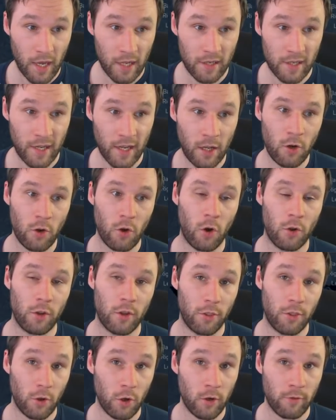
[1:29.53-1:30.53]
And then on
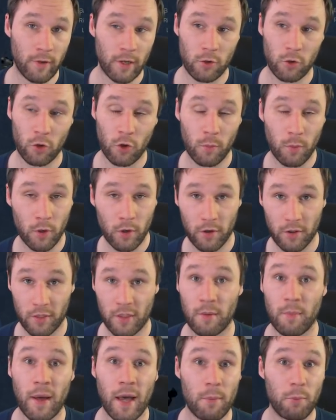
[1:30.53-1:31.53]
the 3rd of October
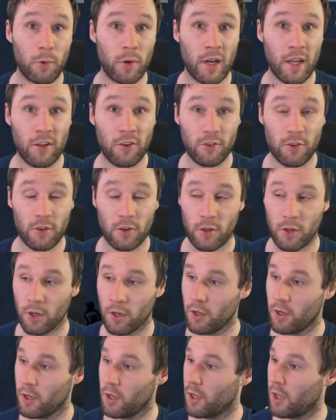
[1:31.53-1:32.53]
the map released,
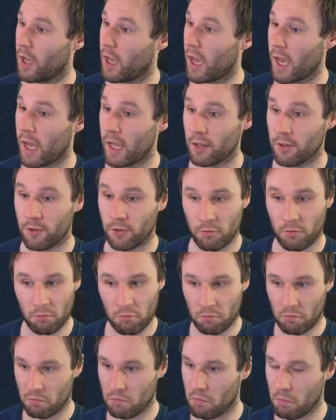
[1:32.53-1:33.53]
and
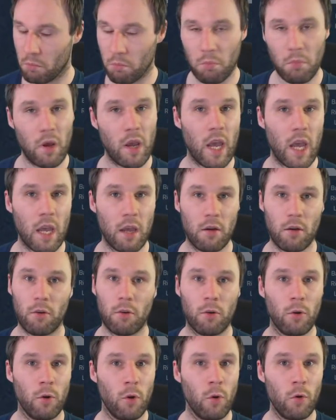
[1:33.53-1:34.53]

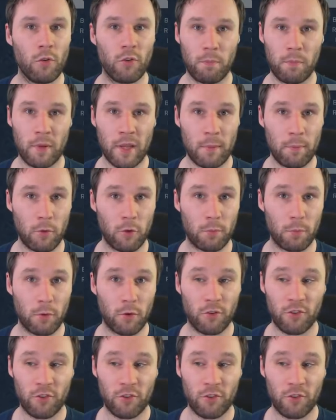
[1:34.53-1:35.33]
loads of people's